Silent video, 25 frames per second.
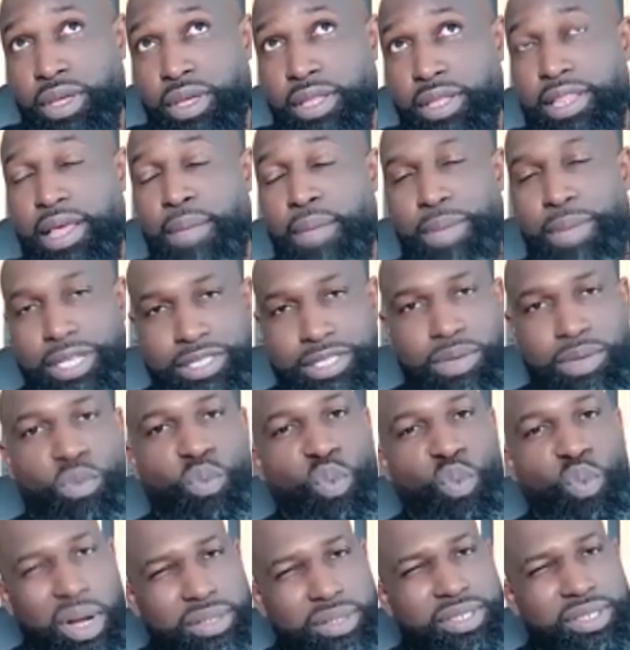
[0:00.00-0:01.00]
that makes
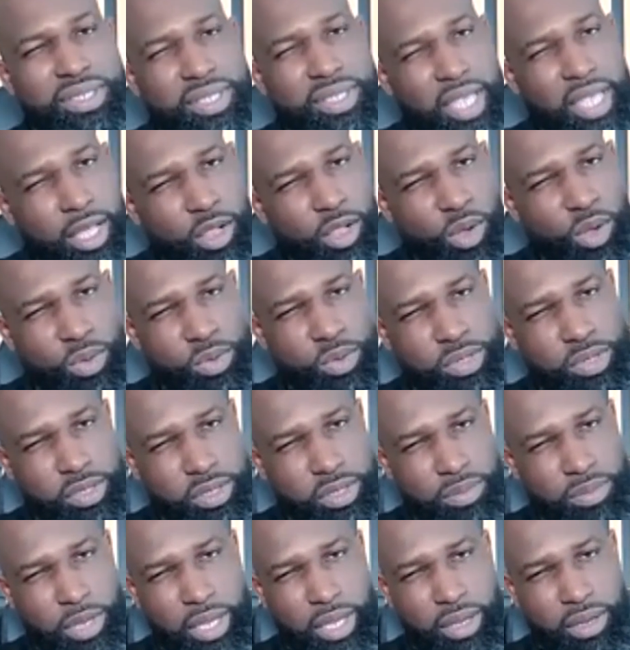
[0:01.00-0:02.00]
them want to stay close
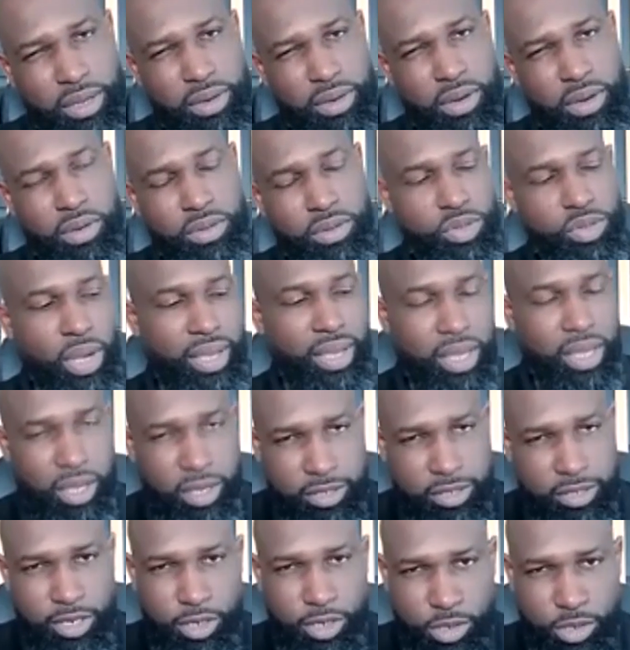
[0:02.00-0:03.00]
to me, so I can
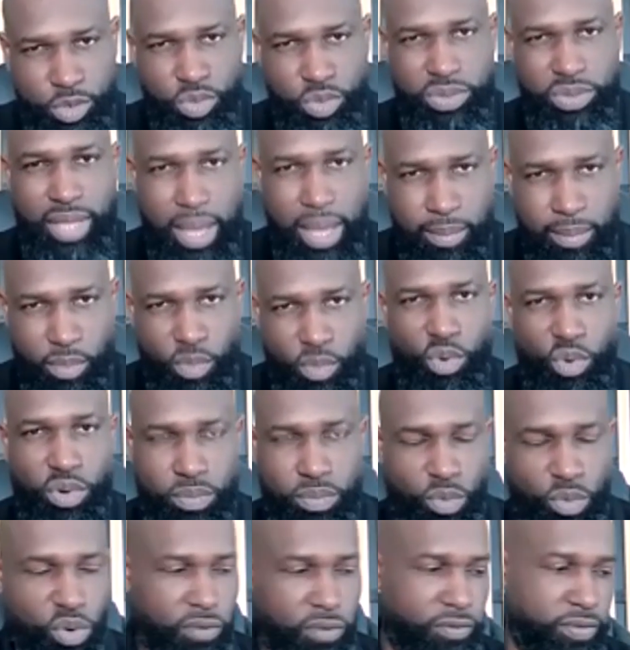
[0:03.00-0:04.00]
continue doing that more
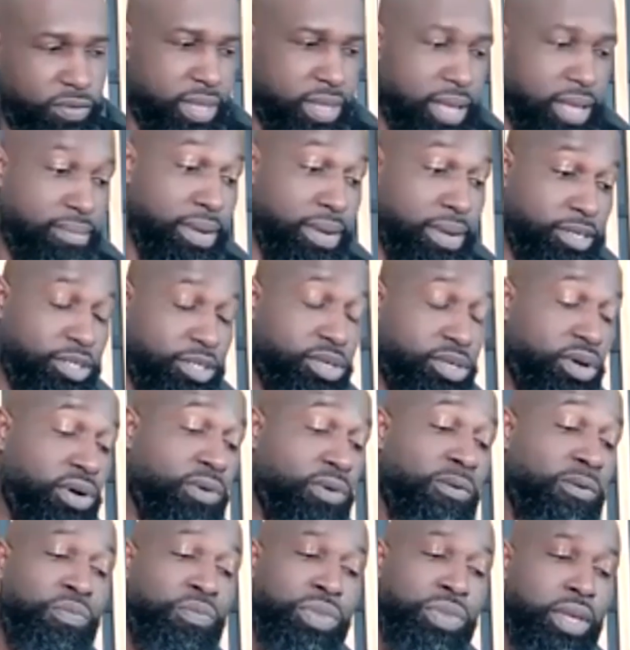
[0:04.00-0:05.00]
and more for them. And
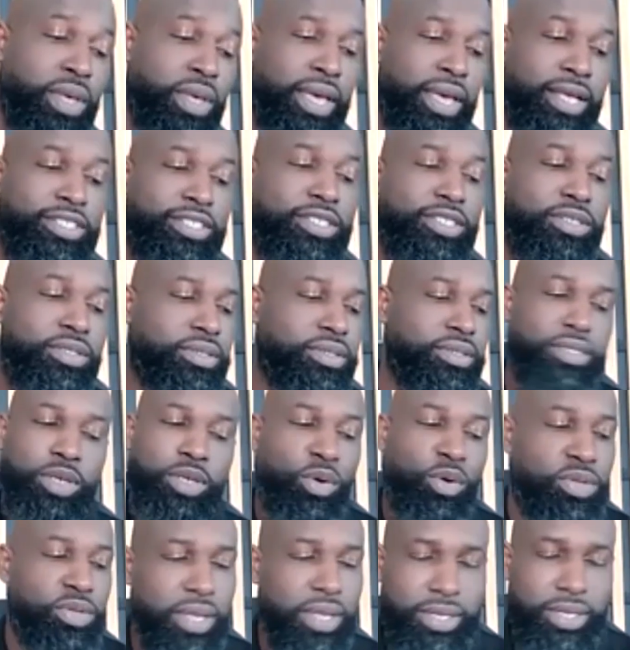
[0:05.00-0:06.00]
so this
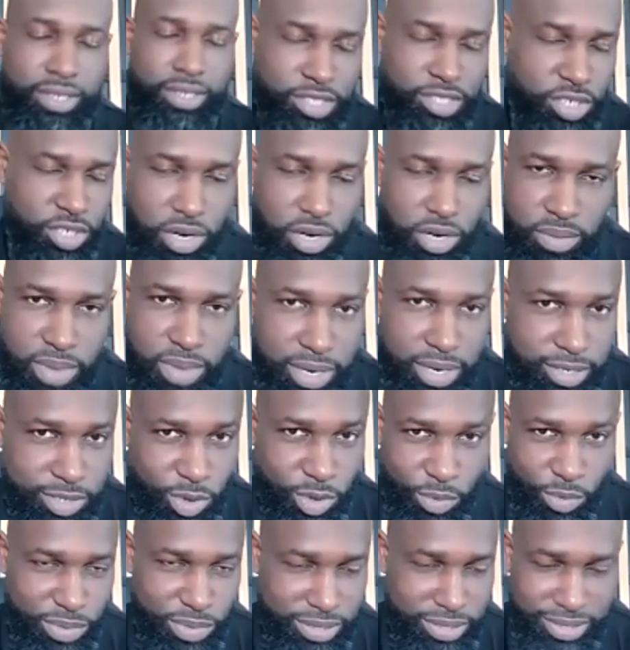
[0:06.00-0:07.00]
whole thing is a journey, man. This
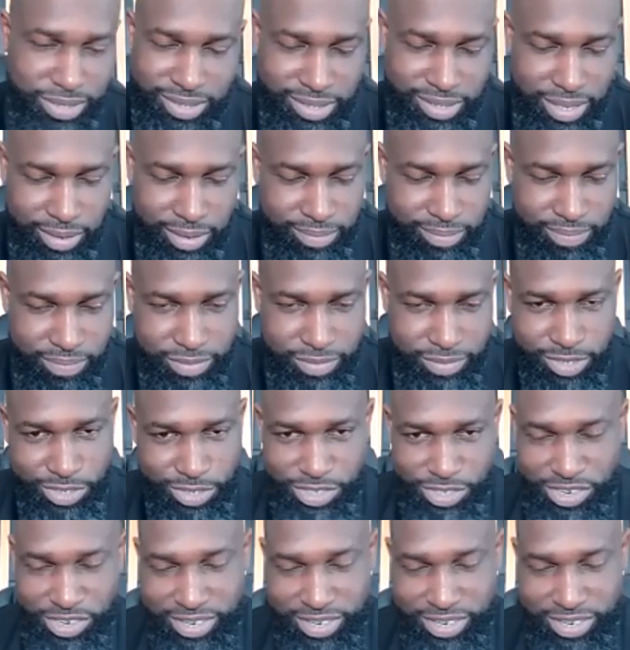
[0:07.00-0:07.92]
whole business thing, it's a journey.